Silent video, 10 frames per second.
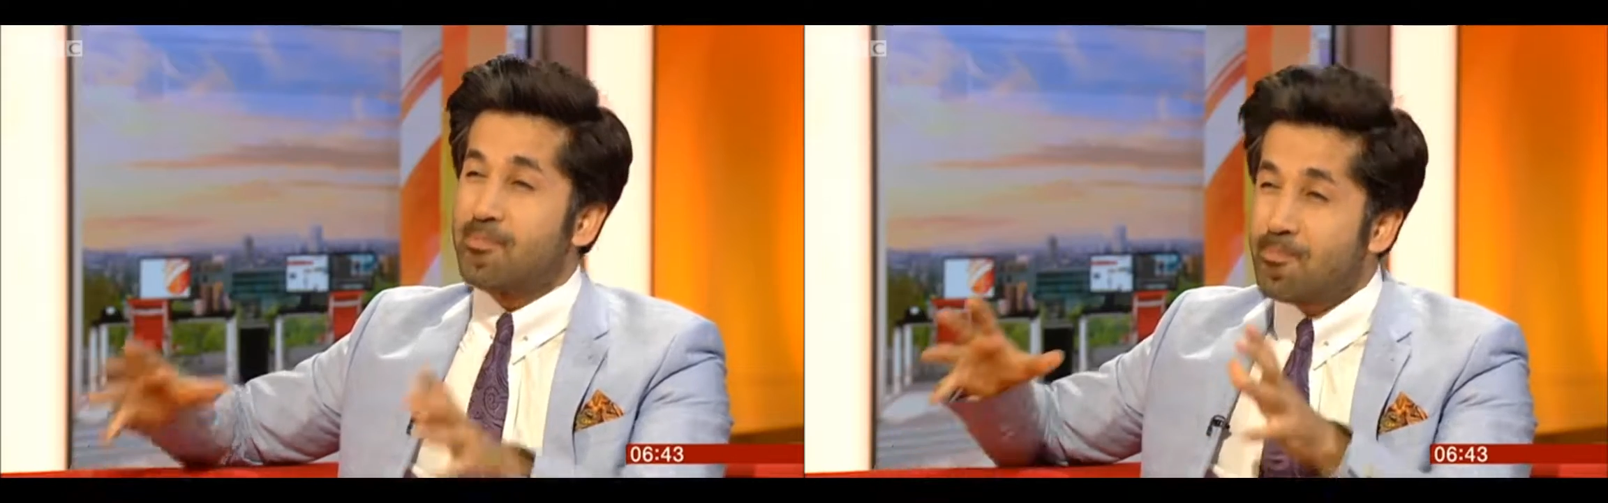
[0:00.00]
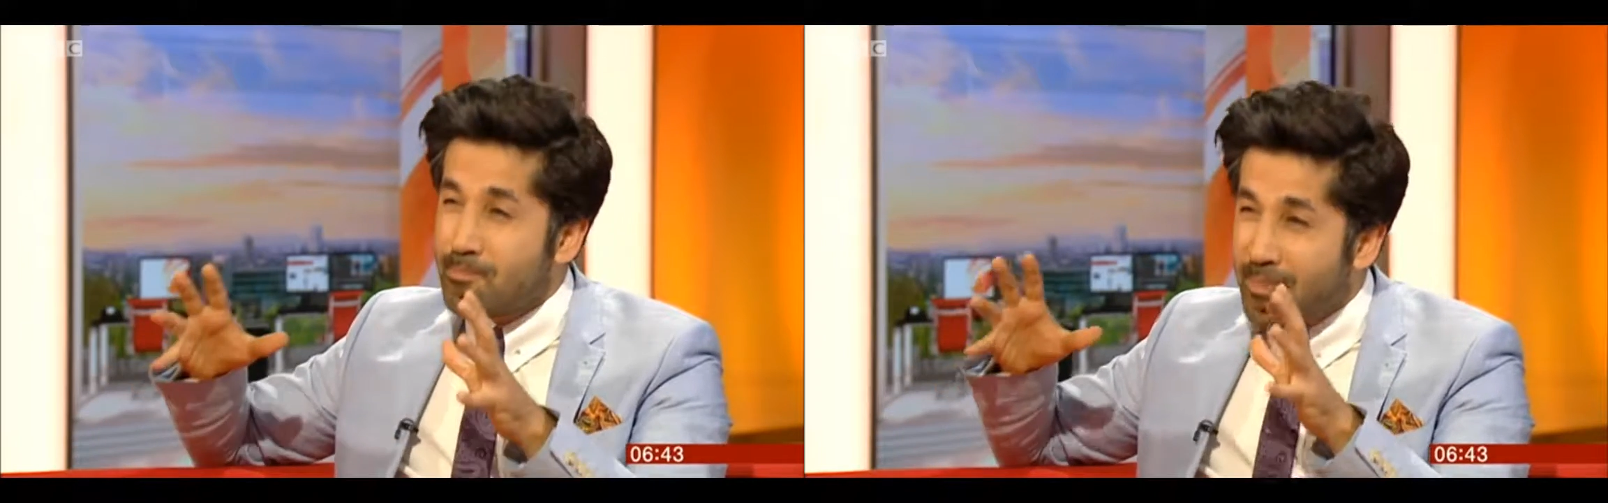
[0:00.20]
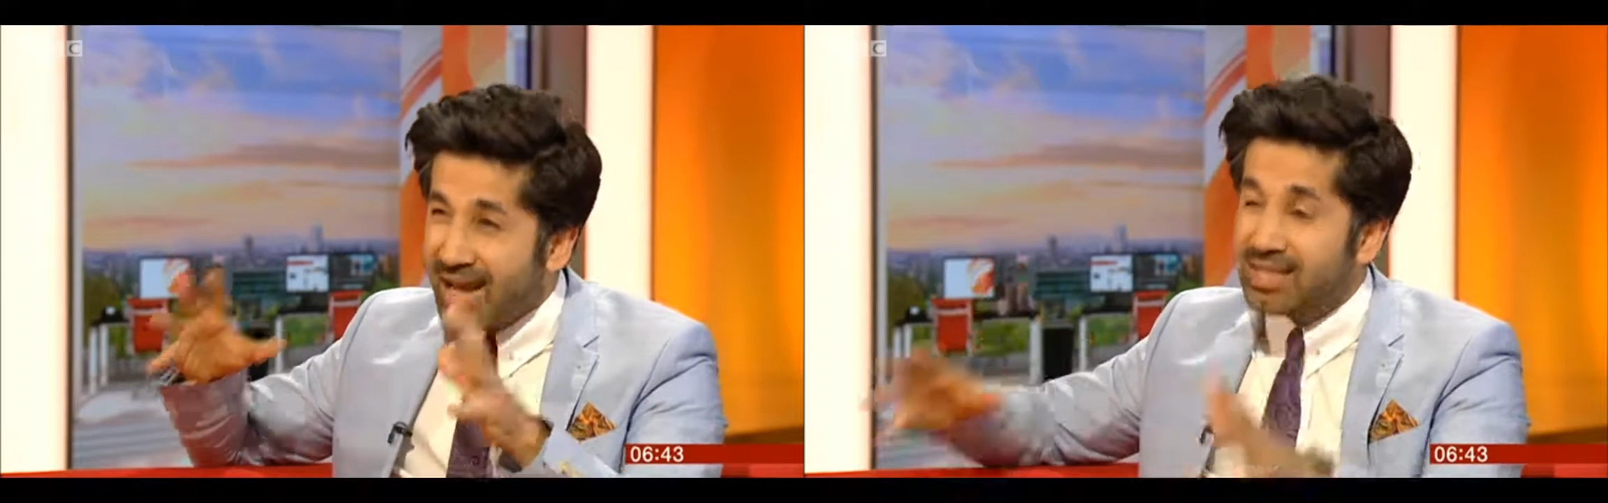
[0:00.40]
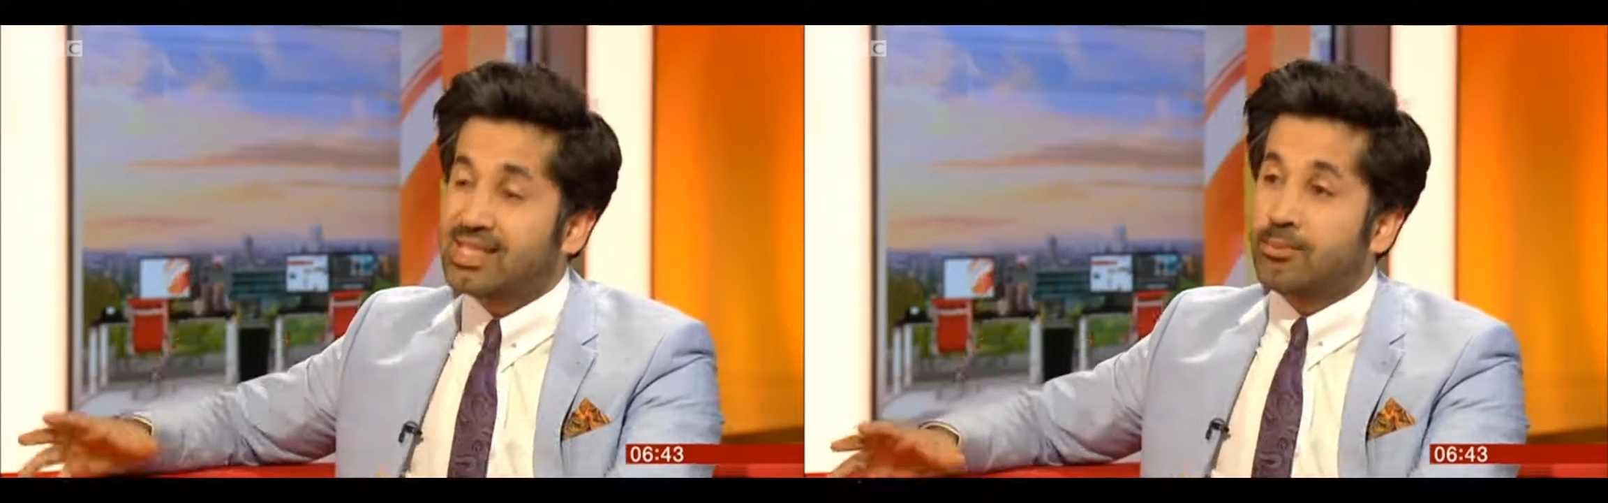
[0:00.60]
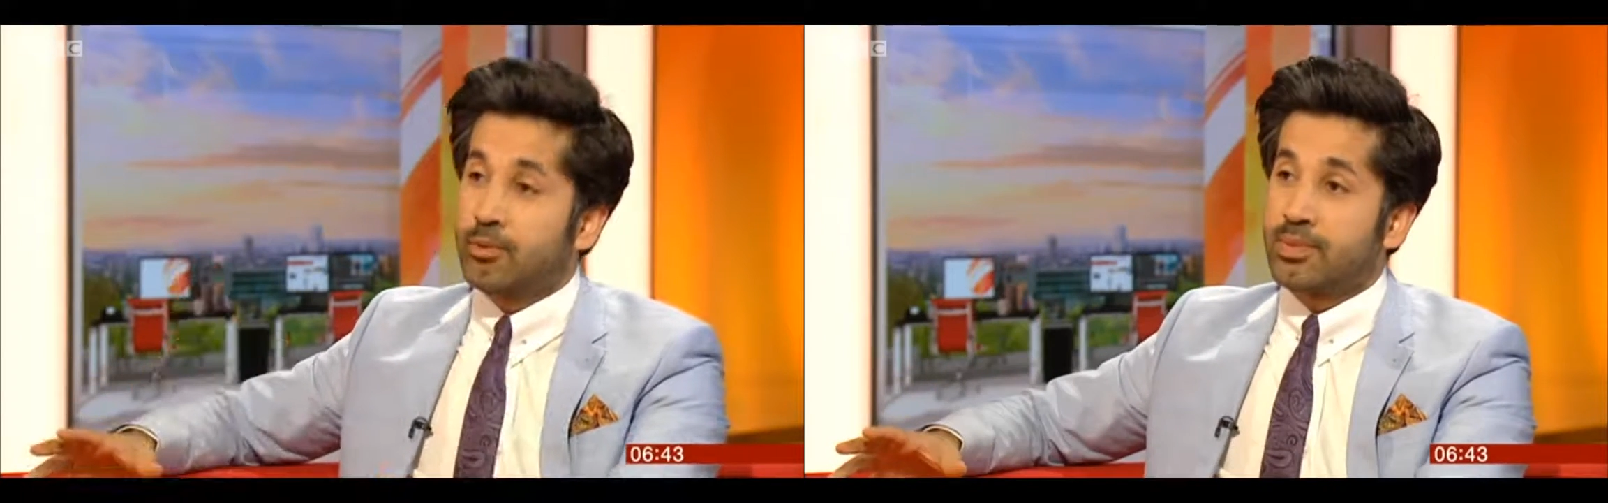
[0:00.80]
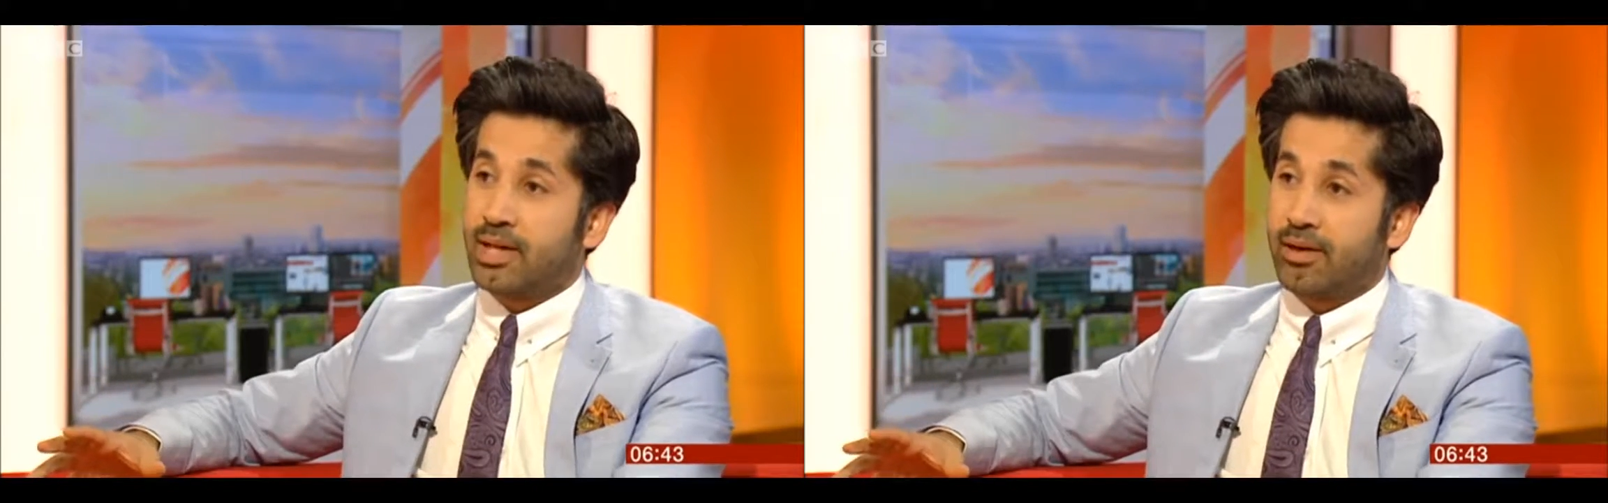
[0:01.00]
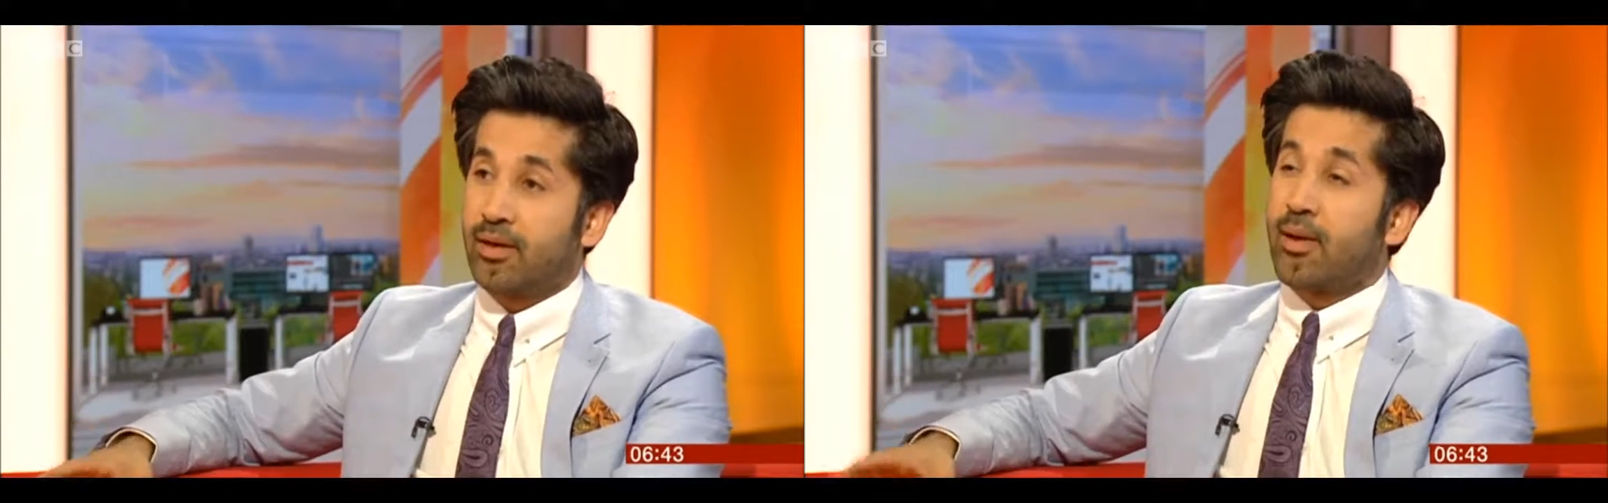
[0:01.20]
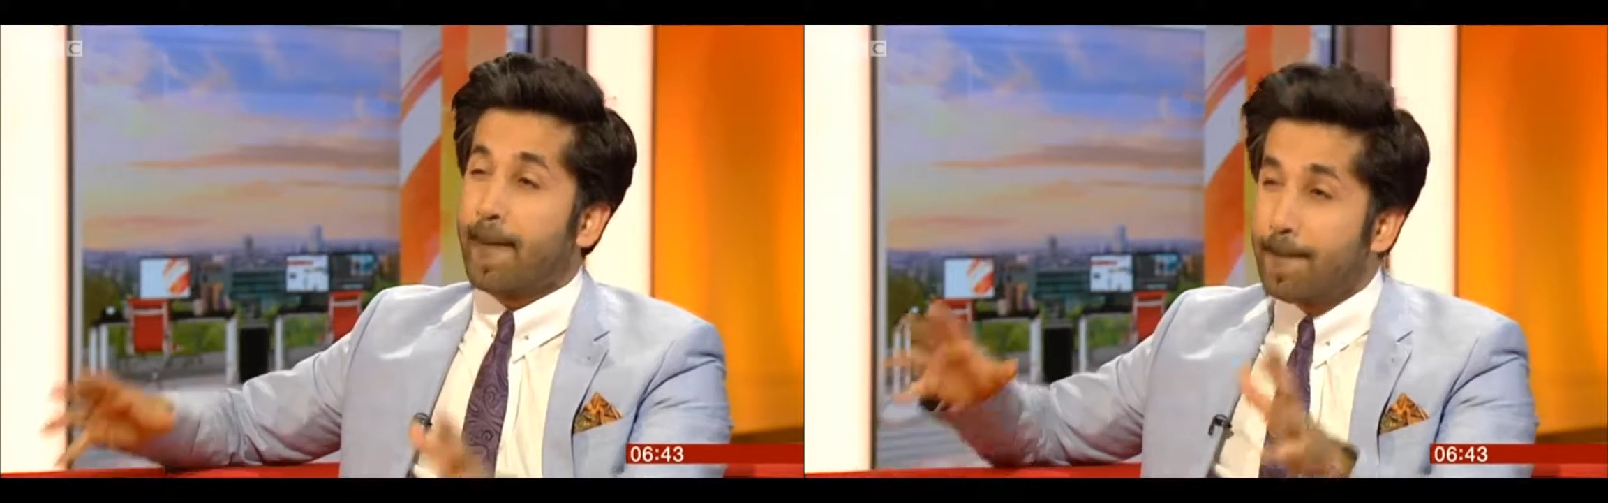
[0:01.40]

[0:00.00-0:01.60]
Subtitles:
maximum terror,